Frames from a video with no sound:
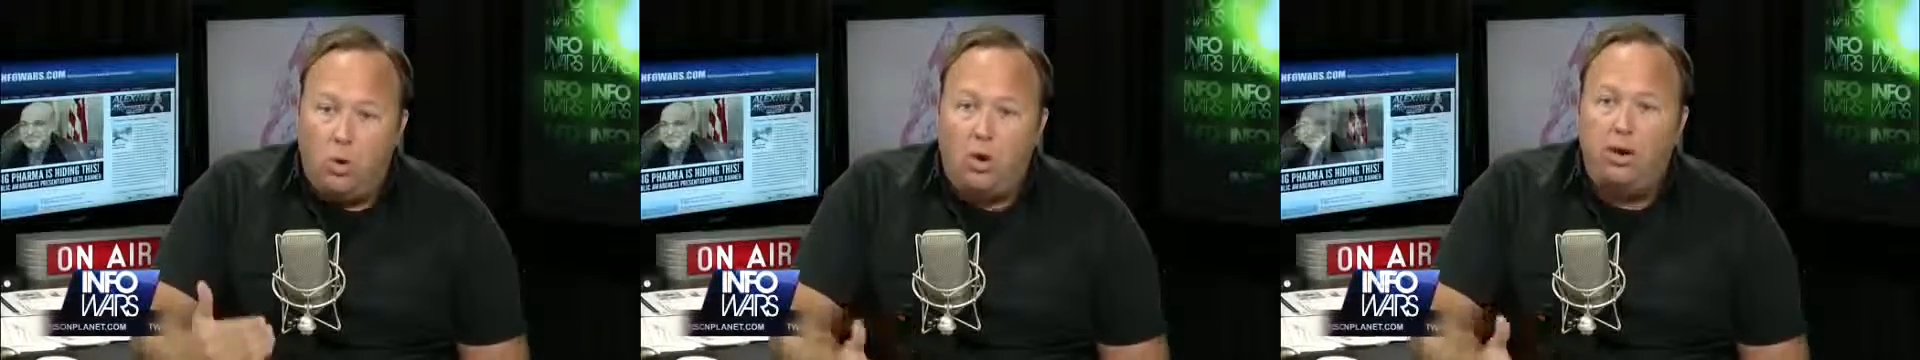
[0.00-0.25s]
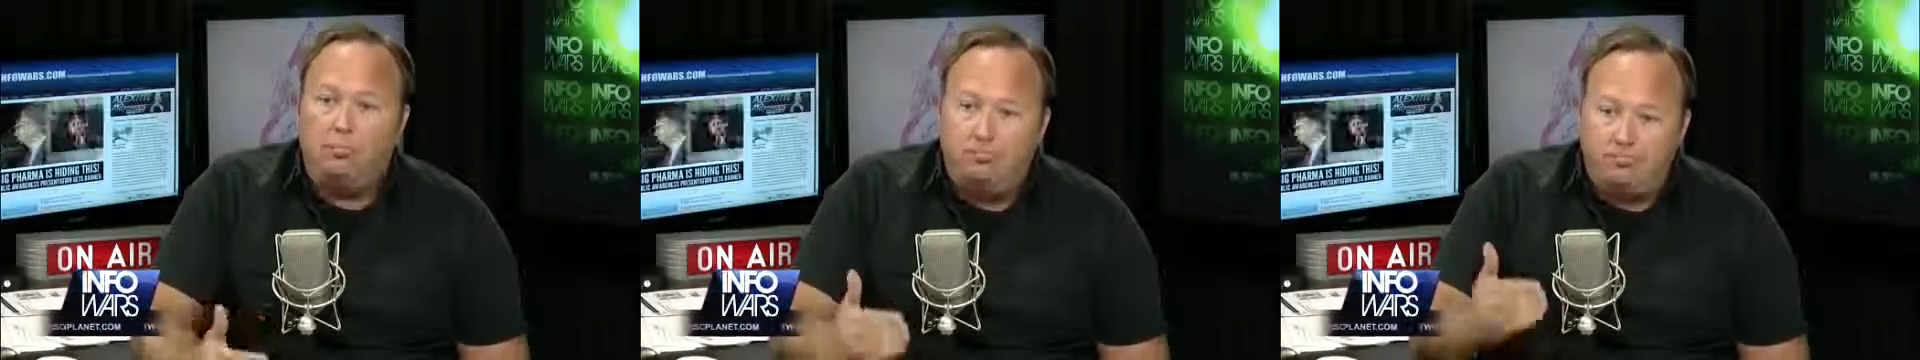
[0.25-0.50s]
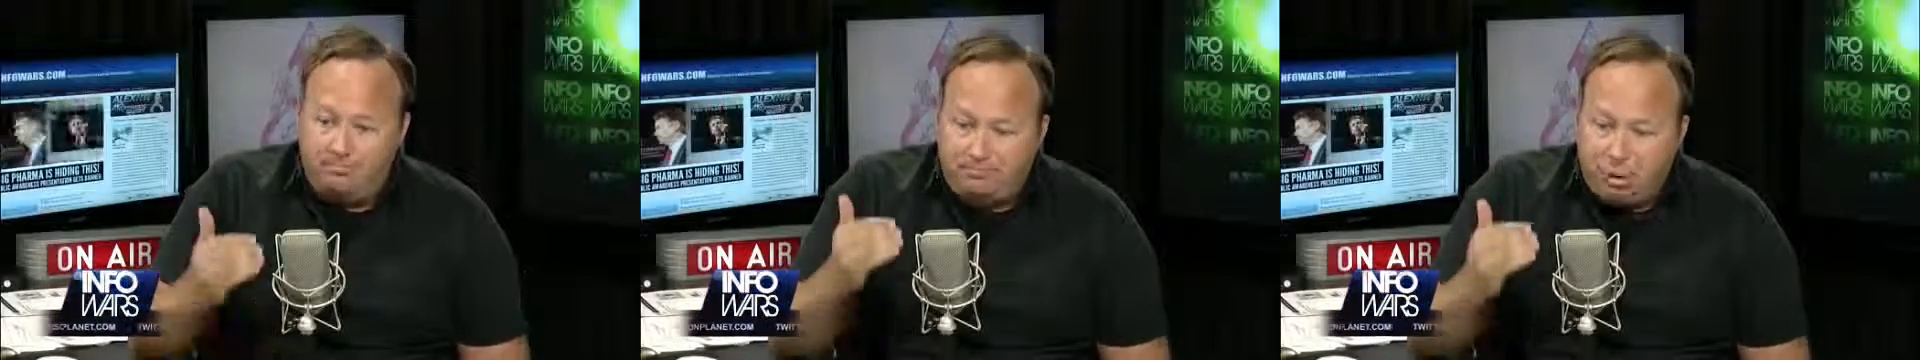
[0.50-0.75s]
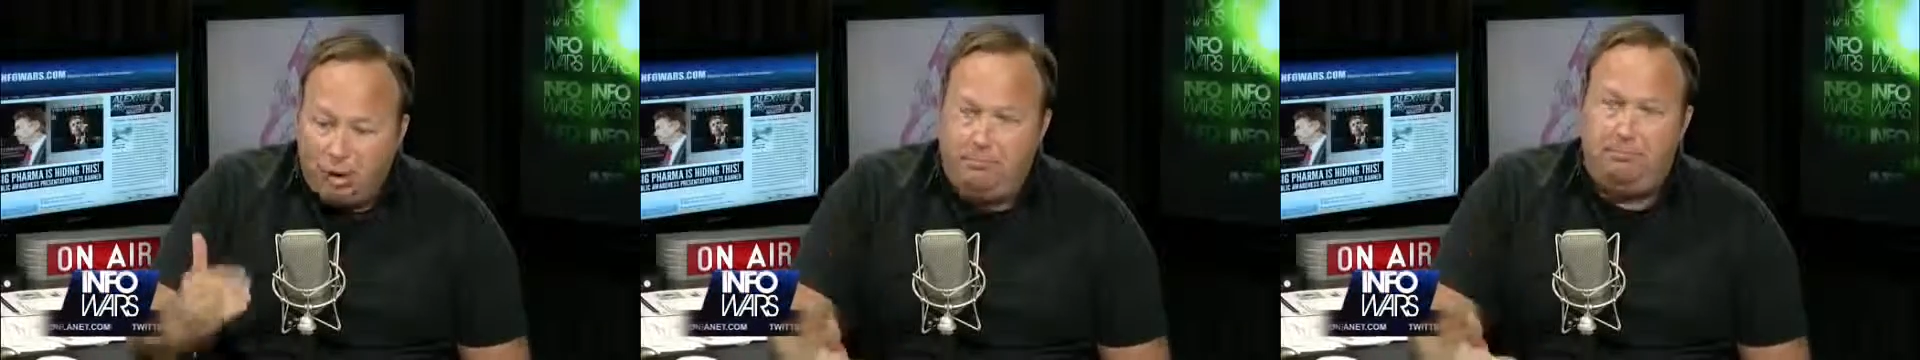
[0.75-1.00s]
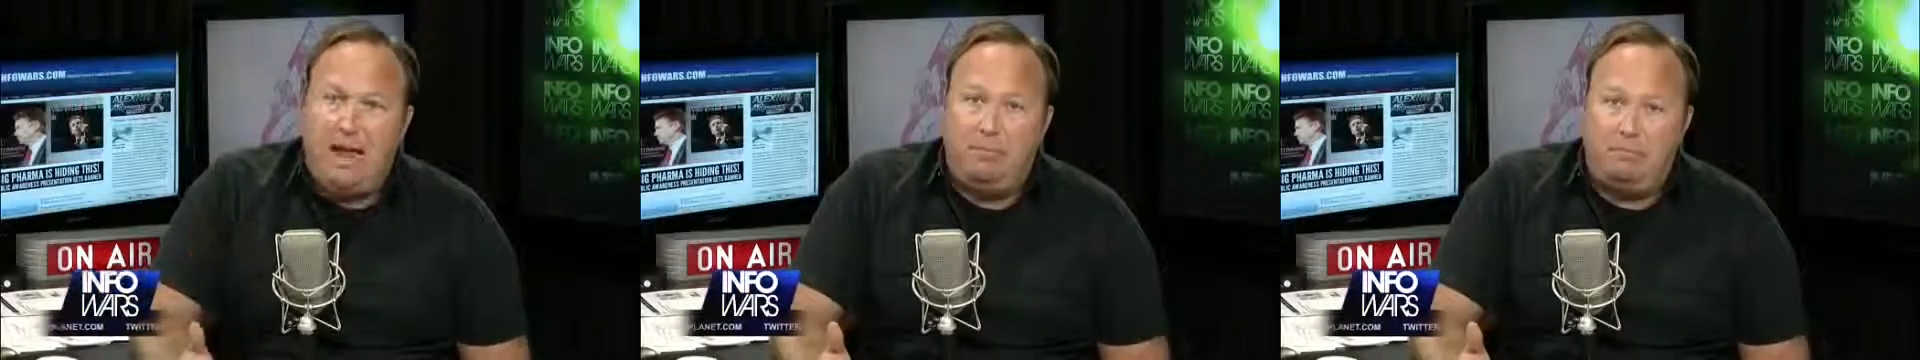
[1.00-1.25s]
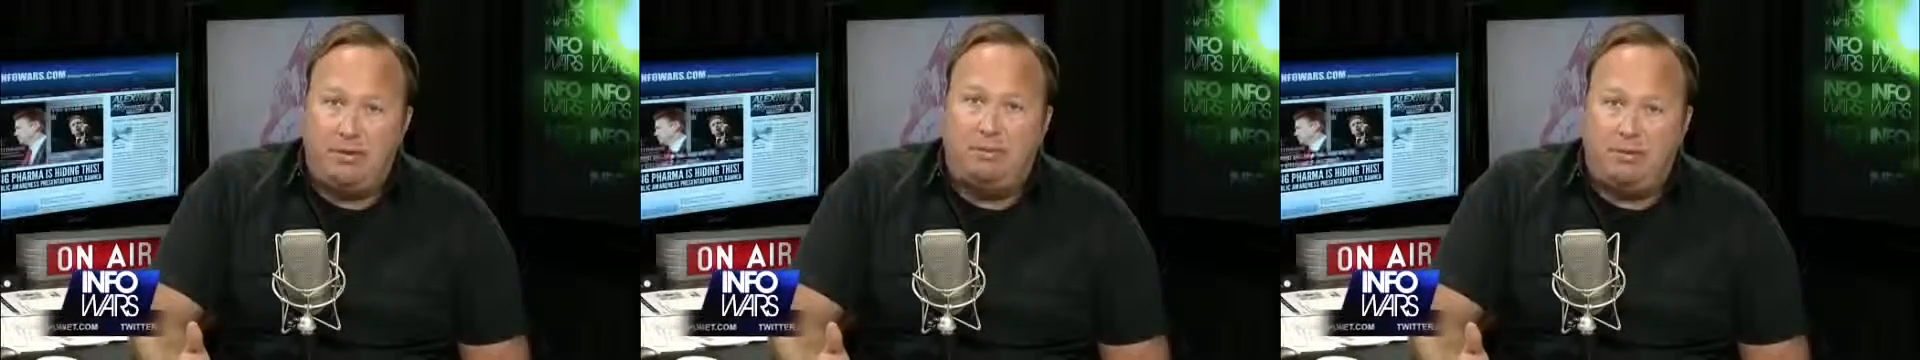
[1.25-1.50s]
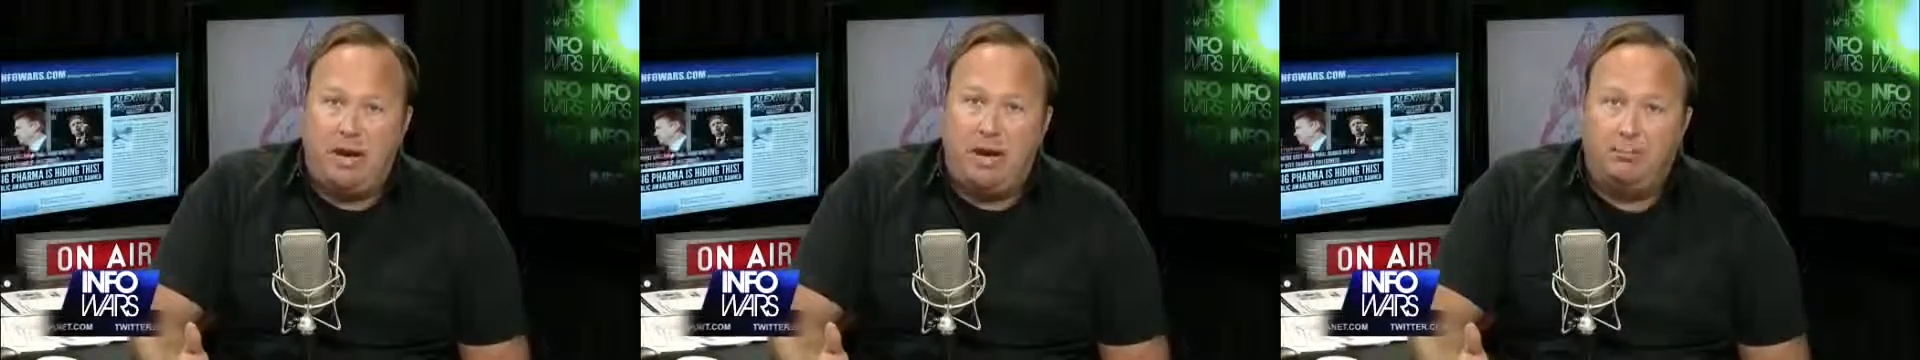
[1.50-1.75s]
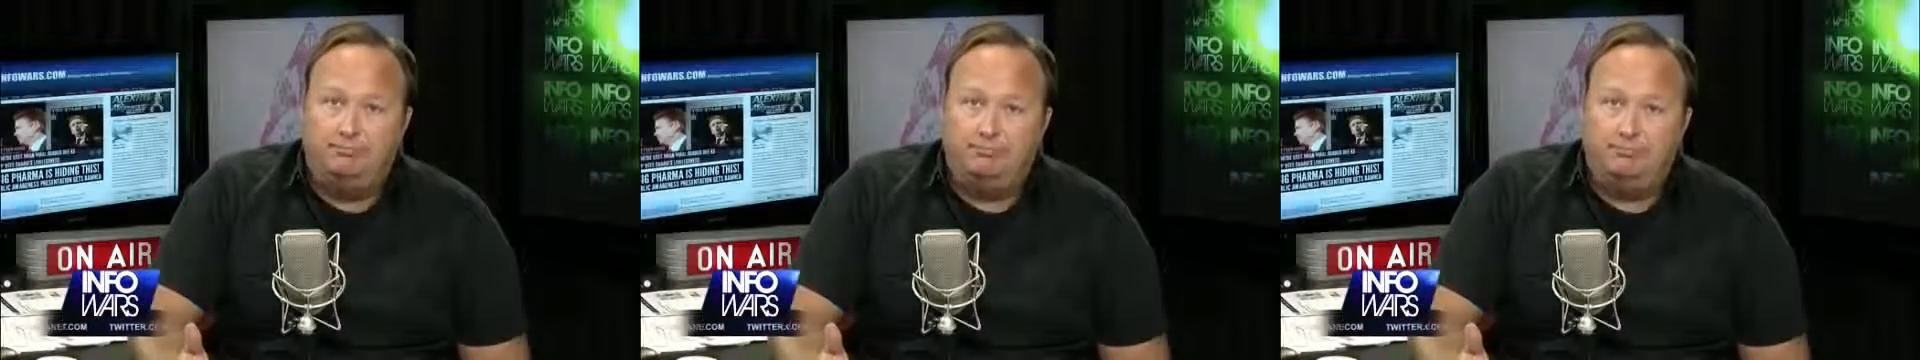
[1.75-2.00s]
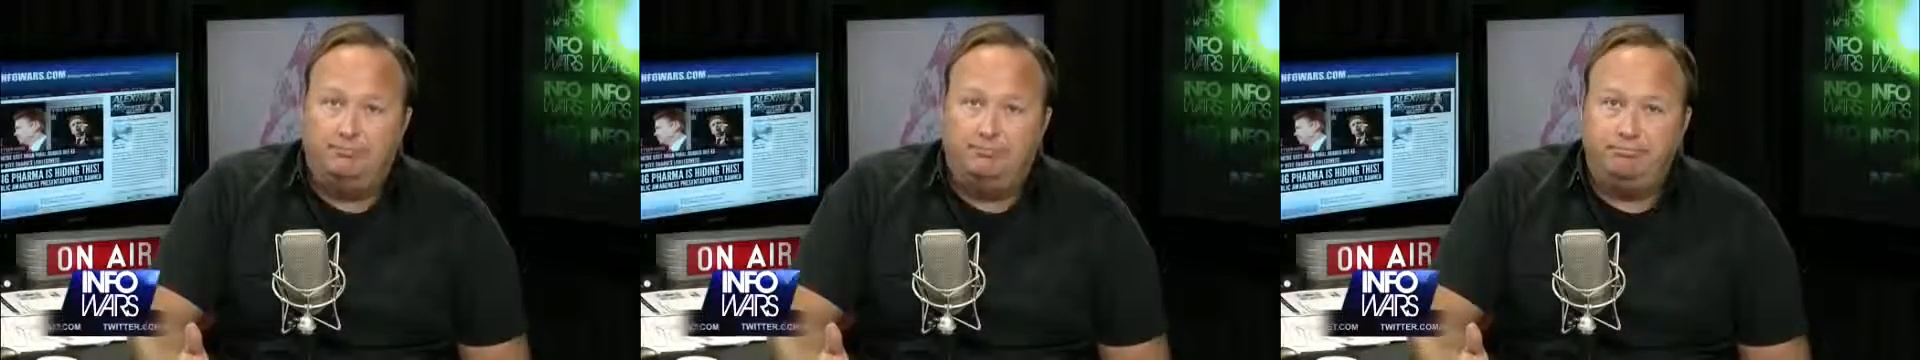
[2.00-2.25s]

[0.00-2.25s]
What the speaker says: want to put bad people down.